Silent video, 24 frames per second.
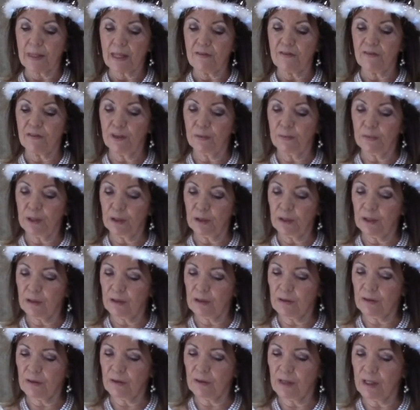Familiar
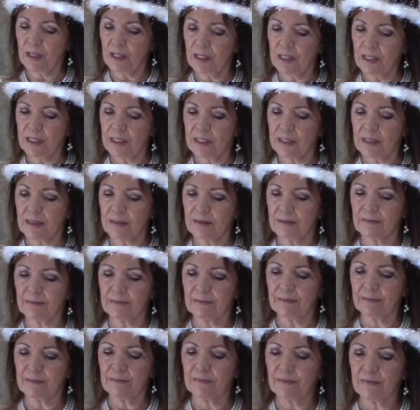thoughts
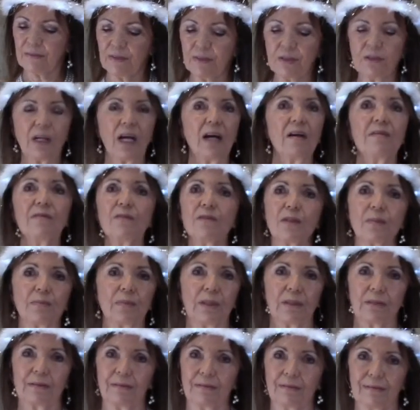feel
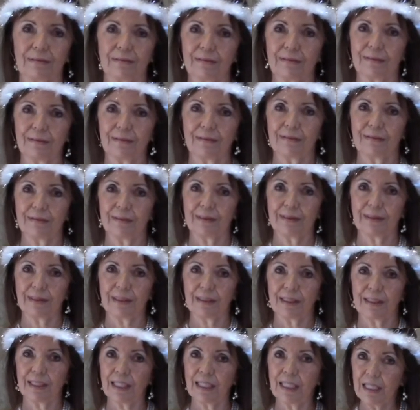comfortable,
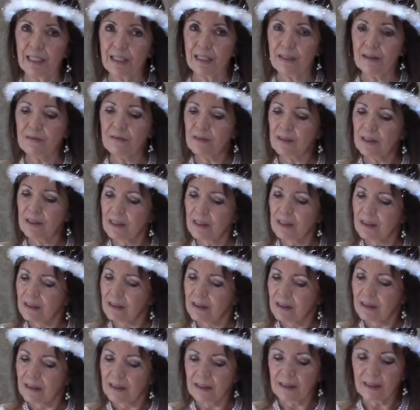even
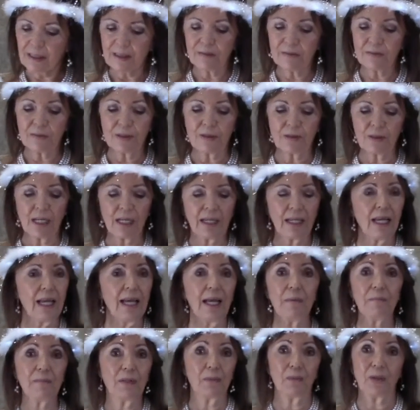if they're not
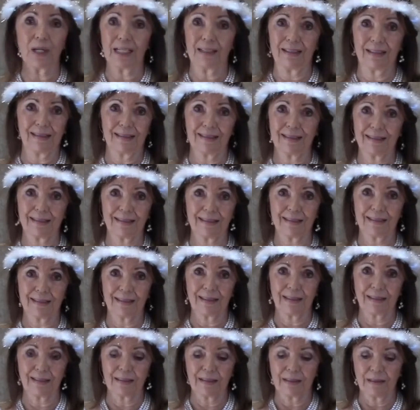happy ones.
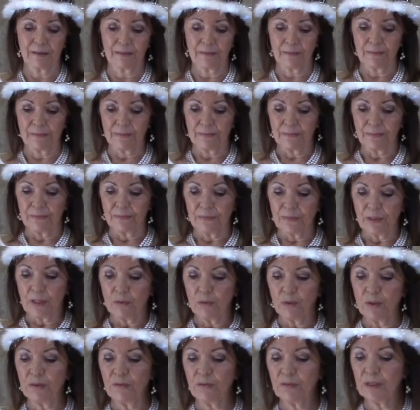
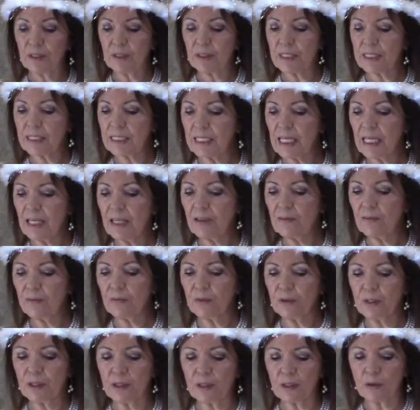We feel safe
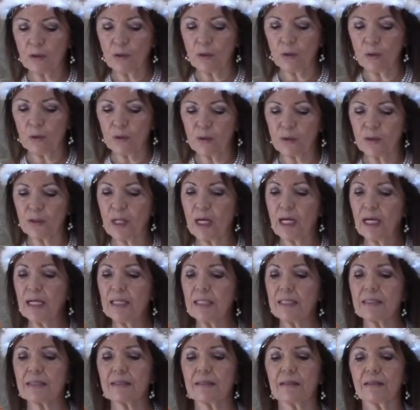with old
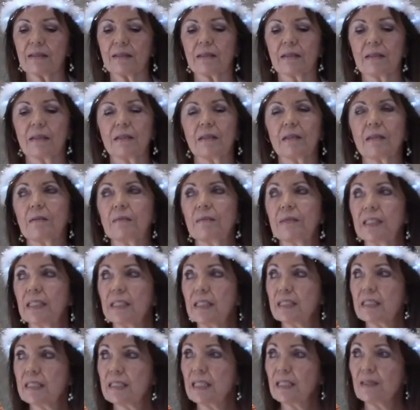thoughts
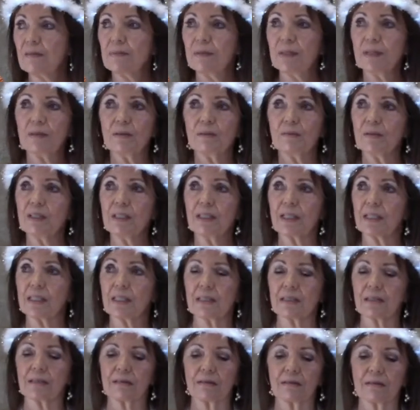because they've been with us
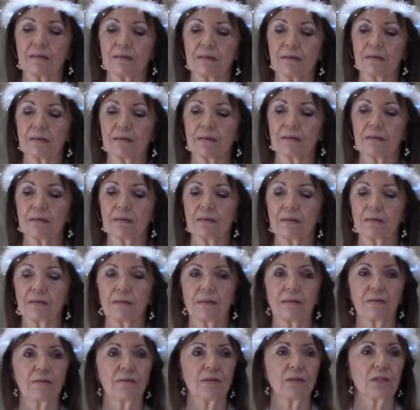
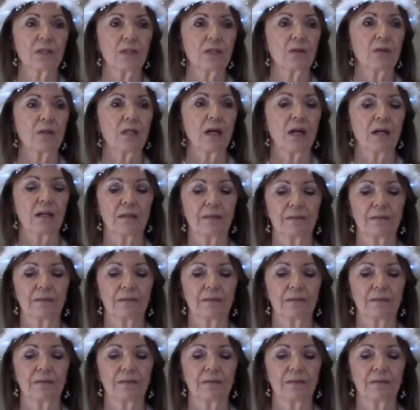for so long.